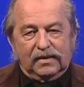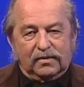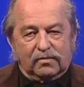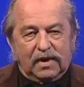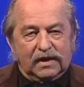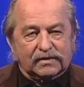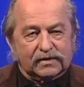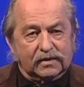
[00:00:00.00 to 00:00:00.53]

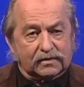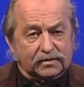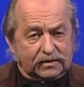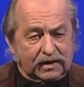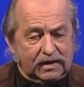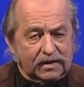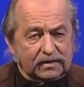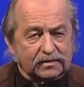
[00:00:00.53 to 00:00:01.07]
The rack sales
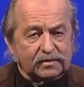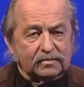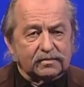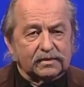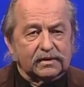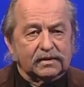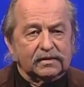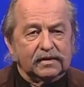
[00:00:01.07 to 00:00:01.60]
are down.
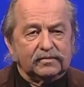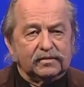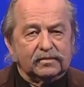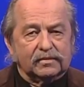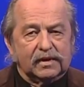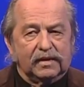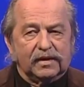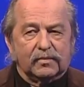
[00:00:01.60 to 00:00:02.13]
They, they,
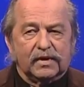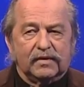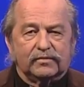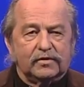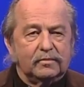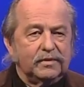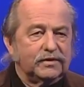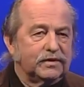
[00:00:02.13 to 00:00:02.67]
I think we
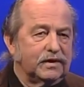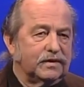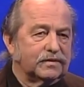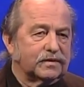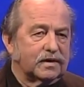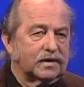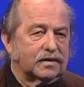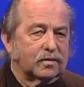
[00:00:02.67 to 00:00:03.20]
have two
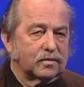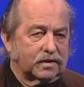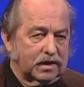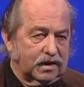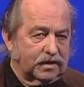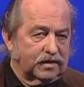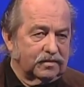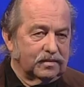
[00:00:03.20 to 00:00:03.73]
machines in our whole
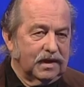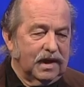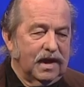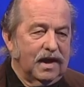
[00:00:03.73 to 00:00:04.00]
county.